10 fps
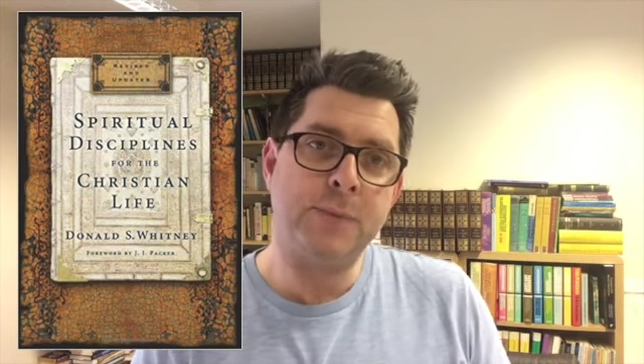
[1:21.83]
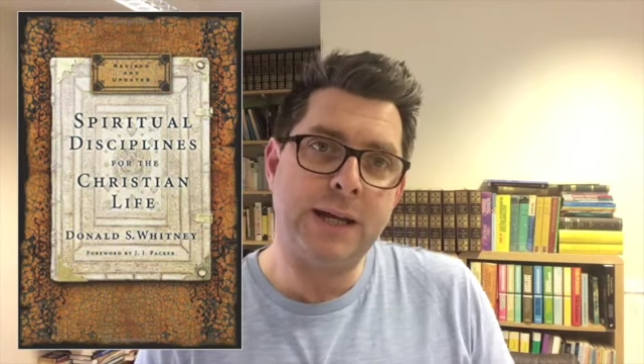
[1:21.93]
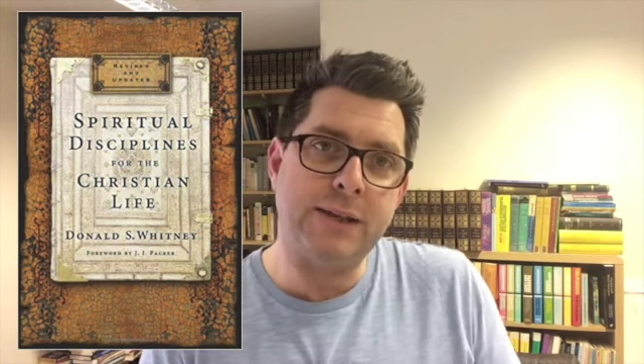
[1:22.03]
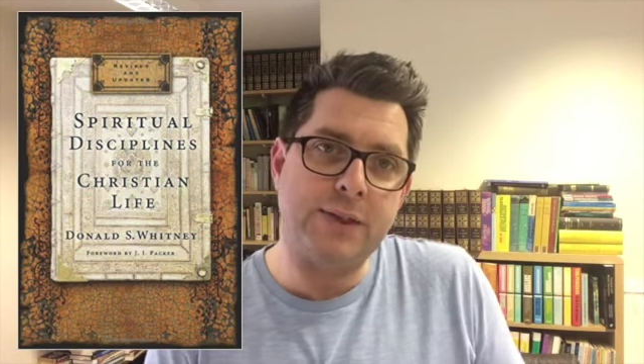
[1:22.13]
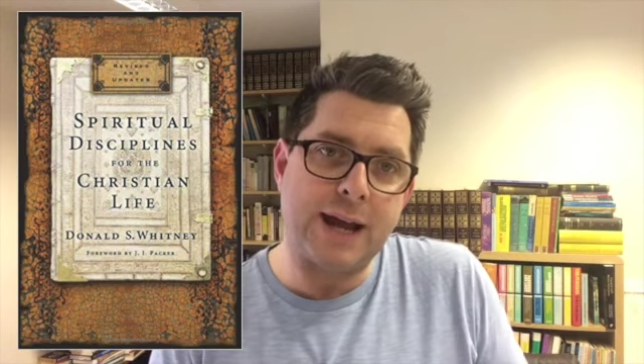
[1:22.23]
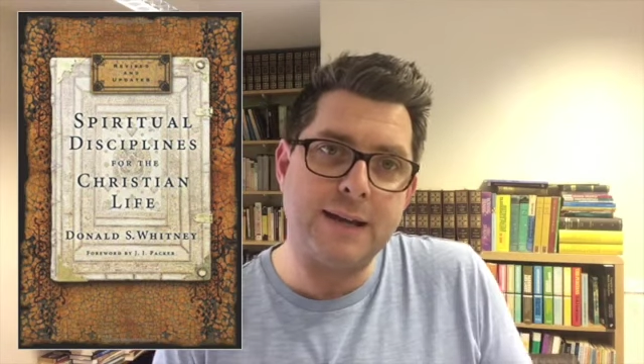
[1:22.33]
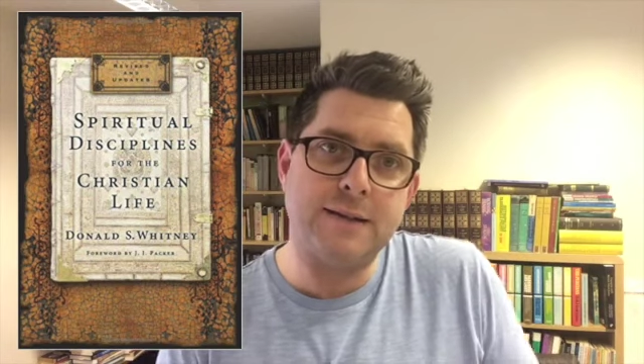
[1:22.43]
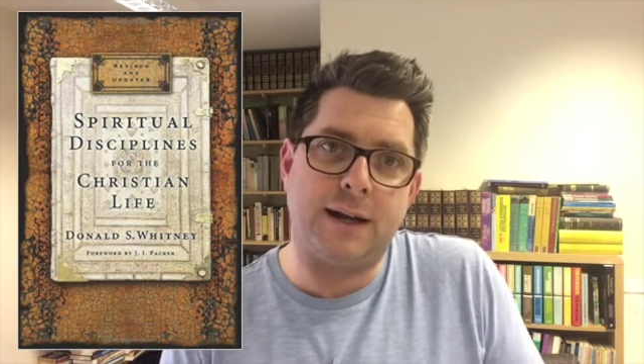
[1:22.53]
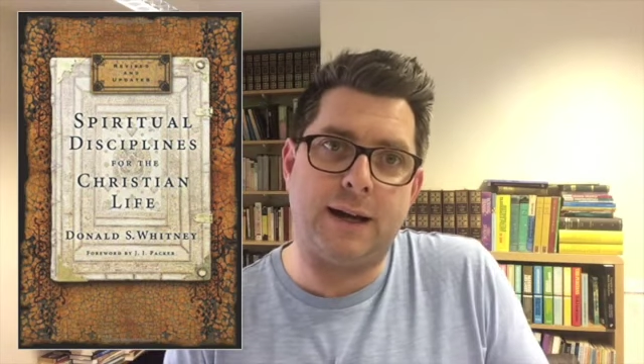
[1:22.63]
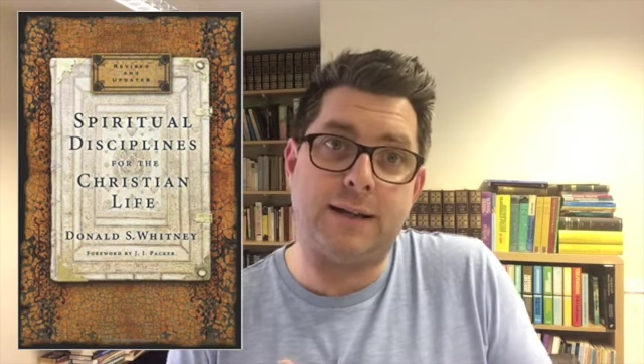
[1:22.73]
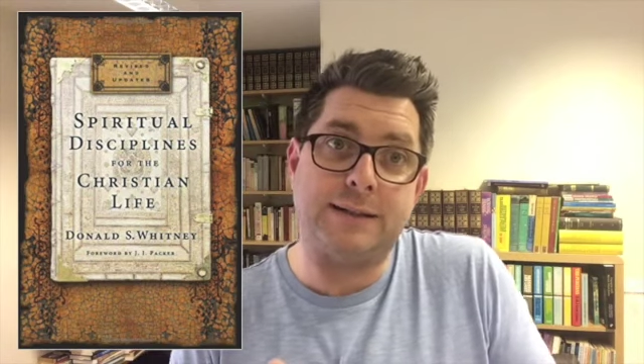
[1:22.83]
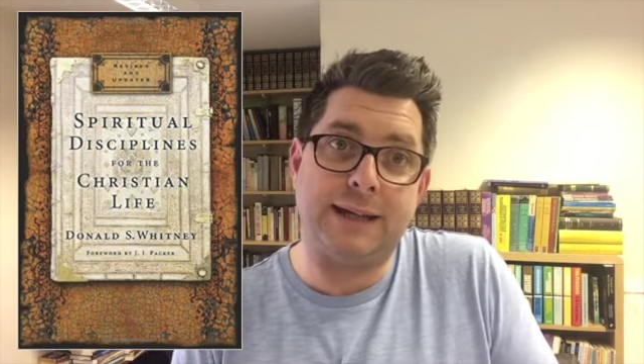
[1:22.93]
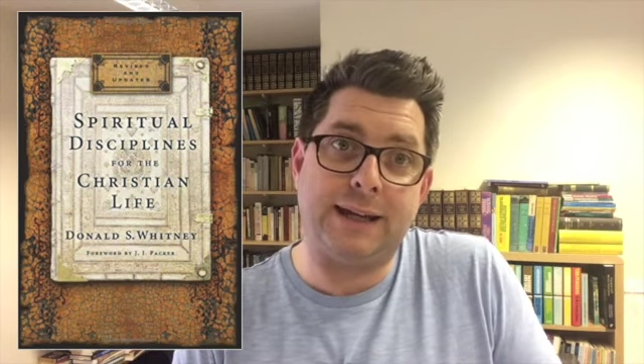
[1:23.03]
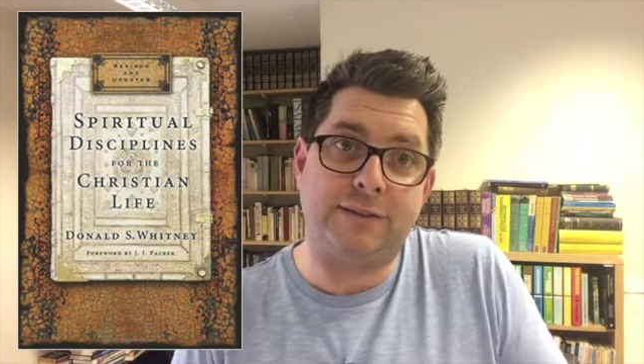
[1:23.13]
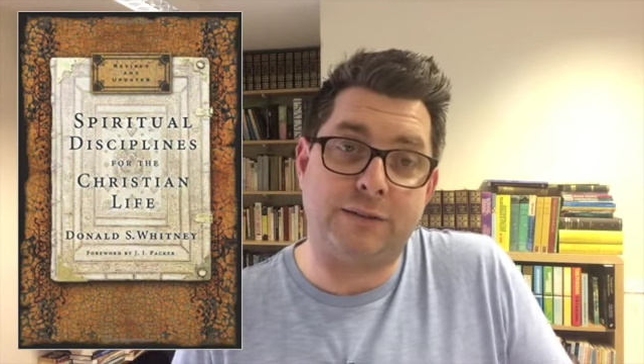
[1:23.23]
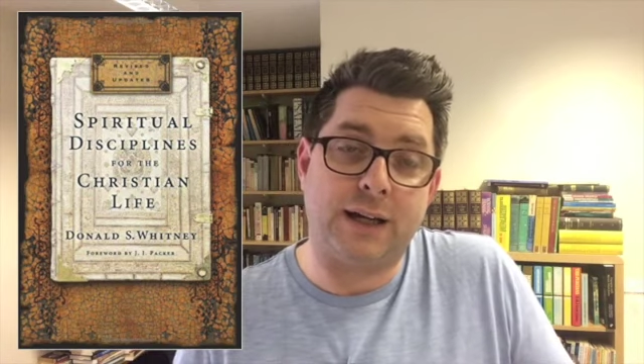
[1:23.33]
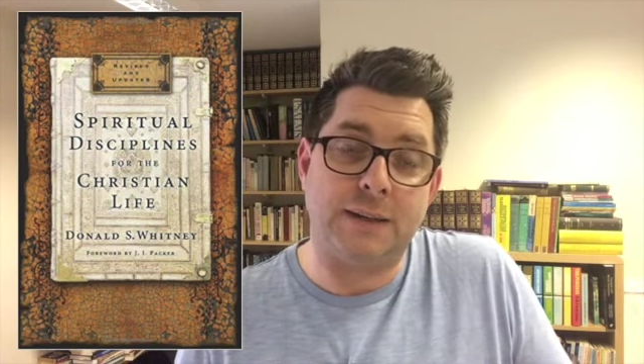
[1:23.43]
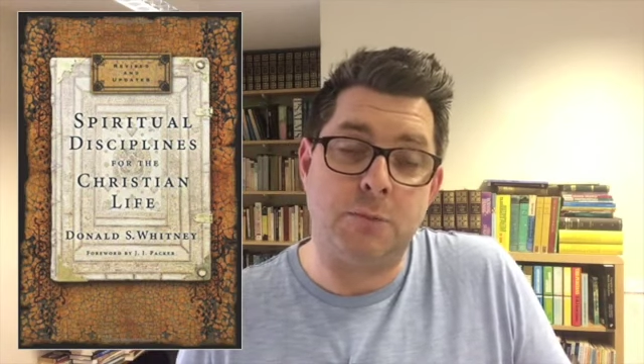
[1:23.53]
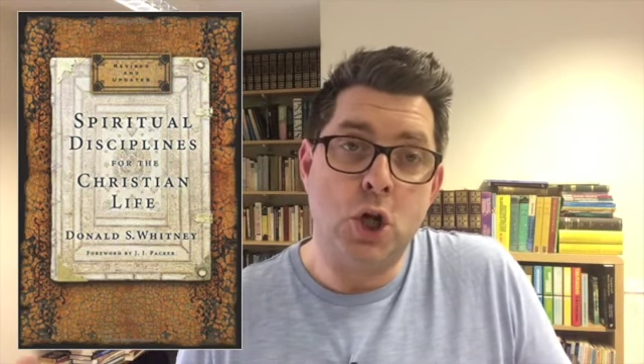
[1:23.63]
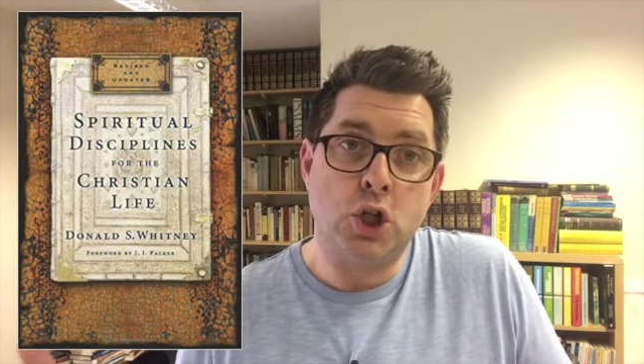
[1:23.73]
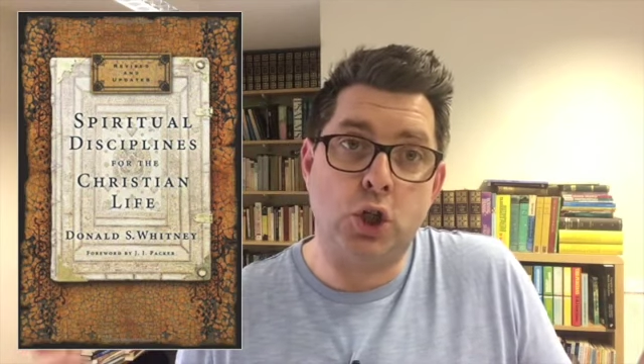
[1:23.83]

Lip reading: he then takes time